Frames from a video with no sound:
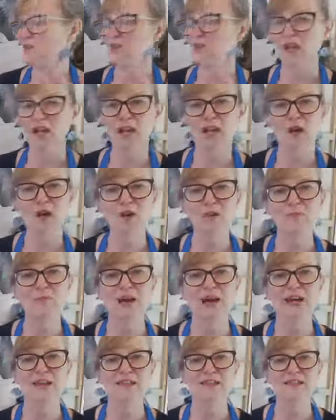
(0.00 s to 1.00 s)
to
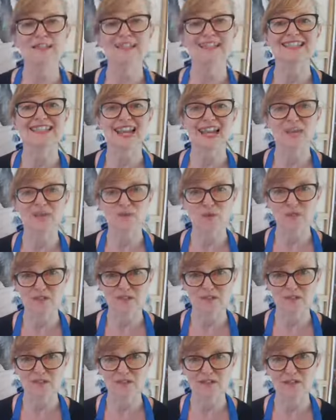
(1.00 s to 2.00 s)
help us stay
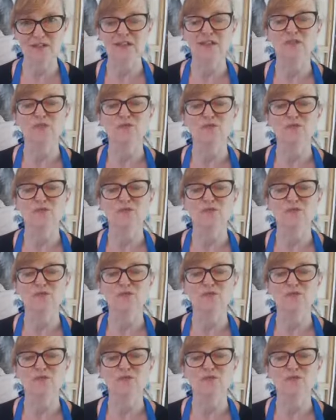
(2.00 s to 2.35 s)
with it.